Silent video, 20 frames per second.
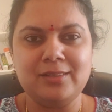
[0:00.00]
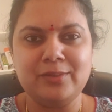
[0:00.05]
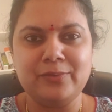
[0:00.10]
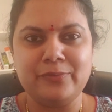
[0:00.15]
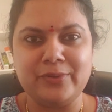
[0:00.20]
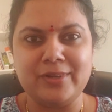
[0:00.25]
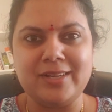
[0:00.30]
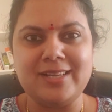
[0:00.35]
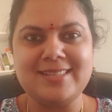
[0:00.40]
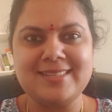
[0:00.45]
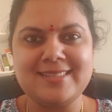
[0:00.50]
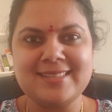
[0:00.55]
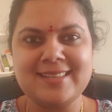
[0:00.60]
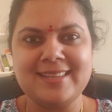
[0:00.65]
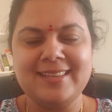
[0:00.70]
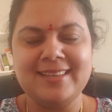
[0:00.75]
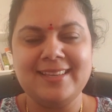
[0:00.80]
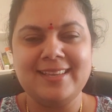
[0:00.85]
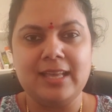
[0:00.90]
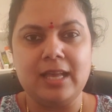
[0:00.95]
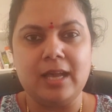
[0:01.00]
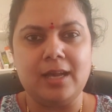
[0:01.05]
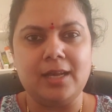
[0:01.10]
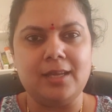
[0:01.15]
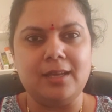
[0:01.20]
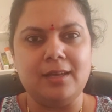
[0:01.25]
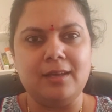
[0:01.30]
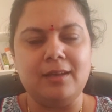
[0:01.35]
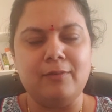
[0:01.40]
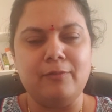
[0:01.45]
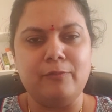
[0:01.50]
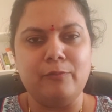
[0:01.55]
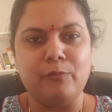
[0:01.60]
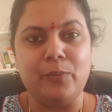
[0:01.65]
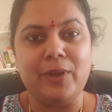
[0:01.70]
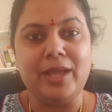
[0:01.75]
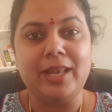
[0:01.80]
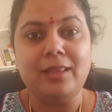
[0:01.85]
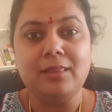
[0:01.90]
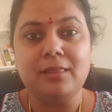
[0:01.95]
First, a
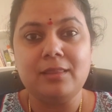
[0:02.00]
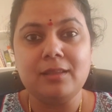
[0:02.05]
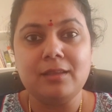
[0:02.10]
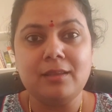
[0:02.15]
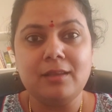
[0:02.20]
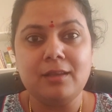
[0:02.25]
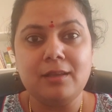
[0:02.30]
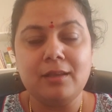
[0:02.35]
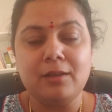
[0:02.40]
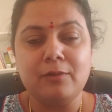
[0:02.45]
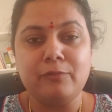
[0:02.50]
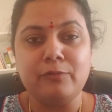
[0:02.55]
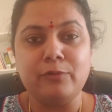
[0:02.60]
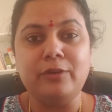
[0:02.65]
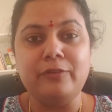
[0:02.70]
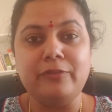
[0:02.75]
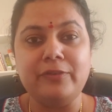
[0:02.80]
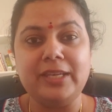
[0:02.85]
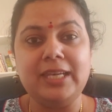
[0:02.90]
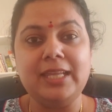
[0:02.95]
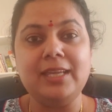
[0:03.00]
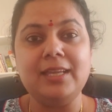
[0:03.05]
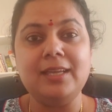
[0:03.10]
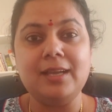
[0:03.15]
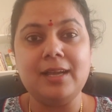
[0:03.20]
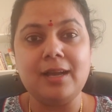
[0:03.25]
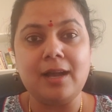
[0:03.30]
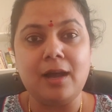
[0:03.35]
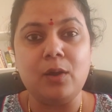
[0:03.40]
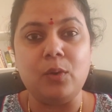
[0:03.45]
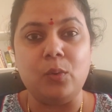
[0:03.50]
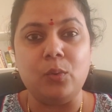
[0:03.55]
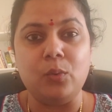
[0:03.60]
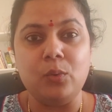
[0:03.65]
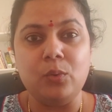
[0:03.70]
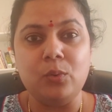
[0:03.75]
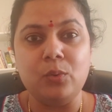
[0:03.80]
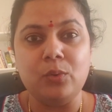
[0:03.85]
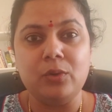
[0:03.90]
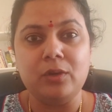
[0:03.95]
wealth fulfilling cow
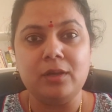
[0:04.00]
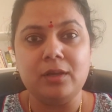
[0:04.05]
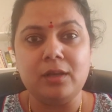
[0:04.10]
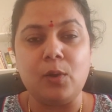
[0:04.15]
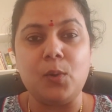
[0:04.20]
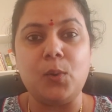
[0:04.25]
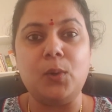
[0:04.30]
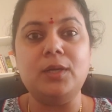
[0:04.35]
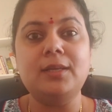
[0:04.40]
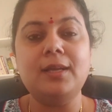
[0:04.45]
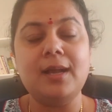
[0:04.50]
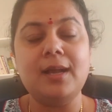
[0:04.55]
called